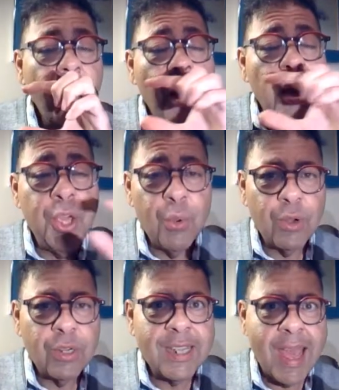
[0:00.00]
your
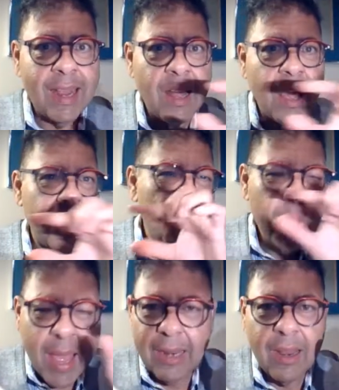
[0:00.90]
tagline, your
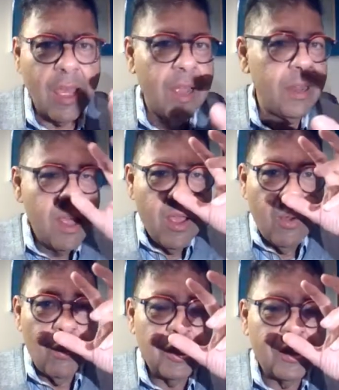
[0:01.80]
headline,
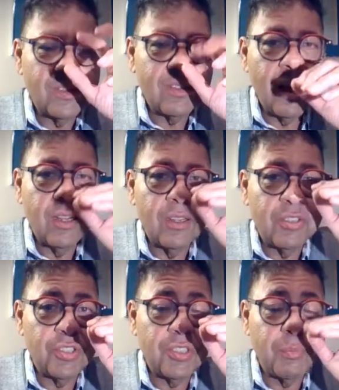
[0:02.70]
which is
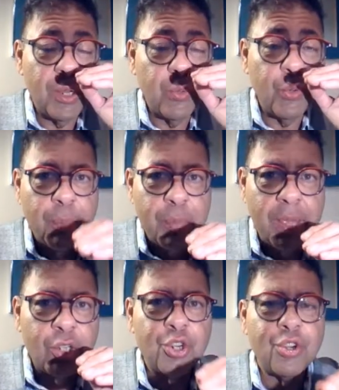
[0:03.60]
just below your
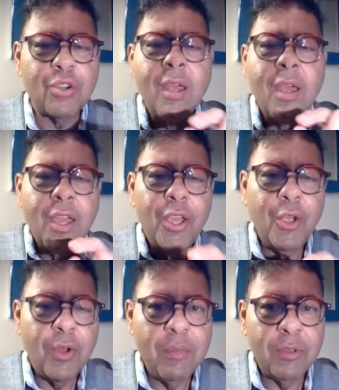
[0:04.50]
picture,
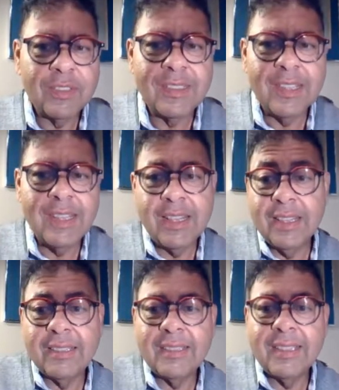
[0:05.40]
you're able to see
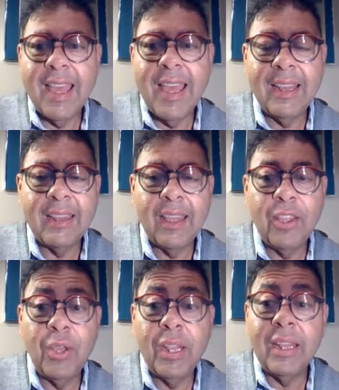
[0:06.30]
this, and you
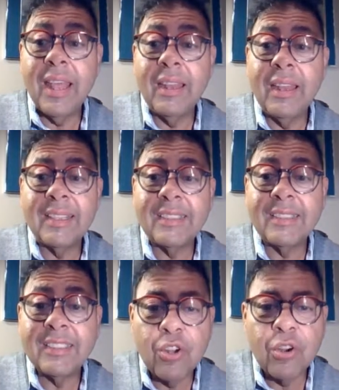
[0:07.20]
can then get
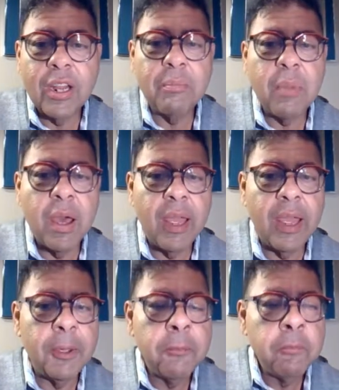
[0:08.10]
started by